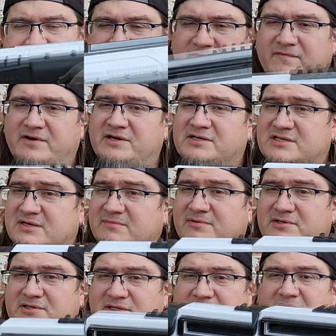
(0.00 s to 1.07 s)
the grip, very
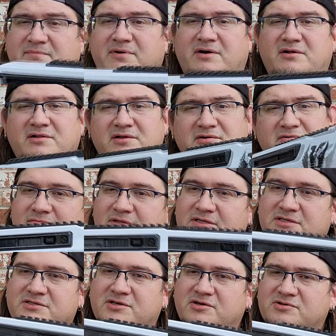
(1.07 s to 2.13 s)
similar to the Apollo.
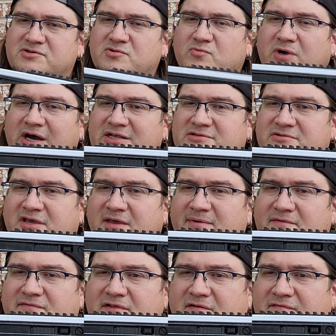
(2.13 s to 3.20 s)
This is also white, so it came
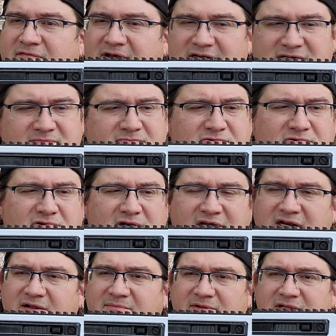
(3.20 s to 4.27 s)
out for the Phantom Corps
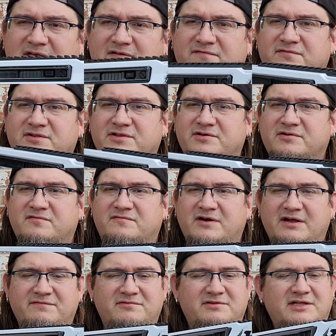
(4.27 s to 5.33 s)
line, I believe, for the Nerf
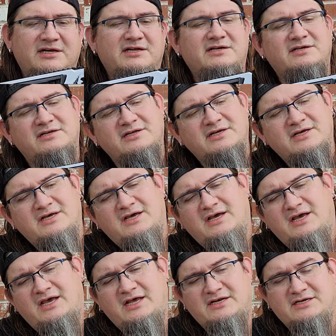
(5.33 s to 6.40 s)
Rival line,
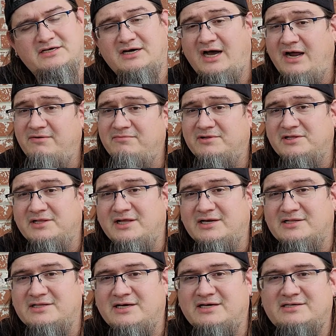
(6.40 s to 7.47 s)
and I really
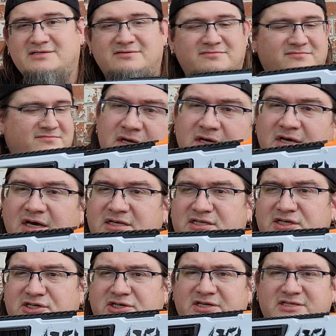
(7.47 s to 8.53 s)
like that.
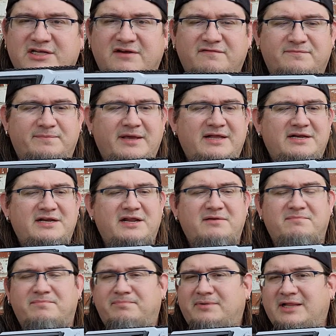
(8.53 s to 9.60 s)
Essentially, instead of
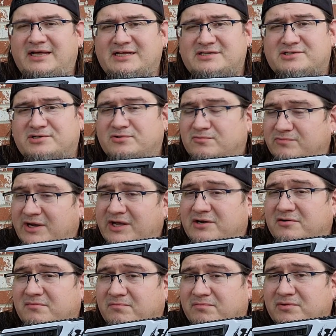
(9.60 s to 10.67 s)
painting a blaster
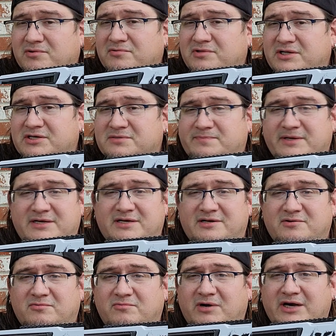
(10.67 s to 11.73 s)
red or blue, they just
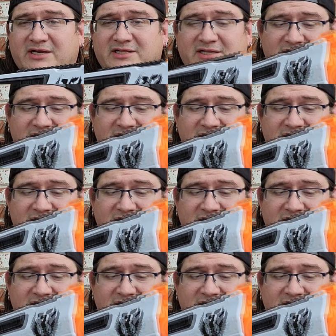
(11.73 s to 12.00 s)
painted it white